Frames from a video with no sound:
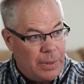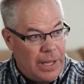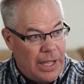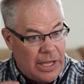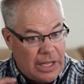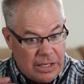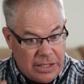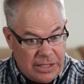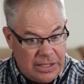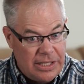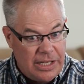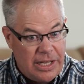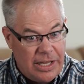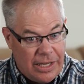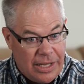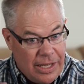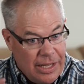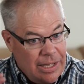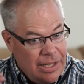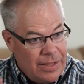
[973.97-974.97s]
and they can
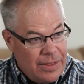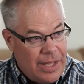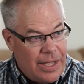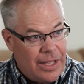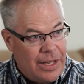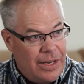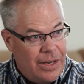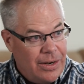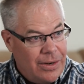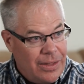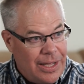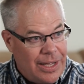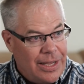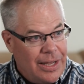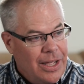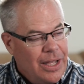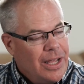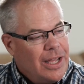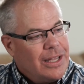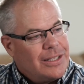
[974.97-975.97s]
see, they can hear.
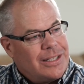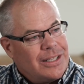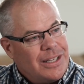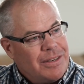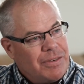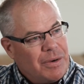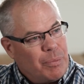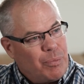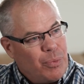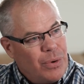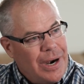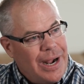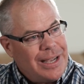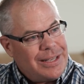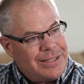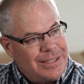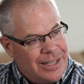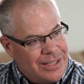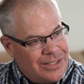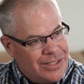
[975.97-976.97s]
It's a different
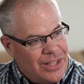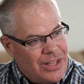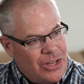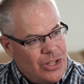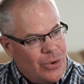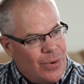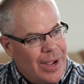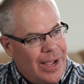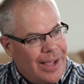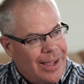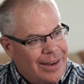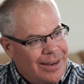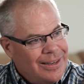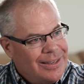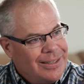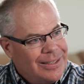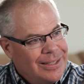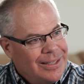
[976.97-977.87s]
process than you had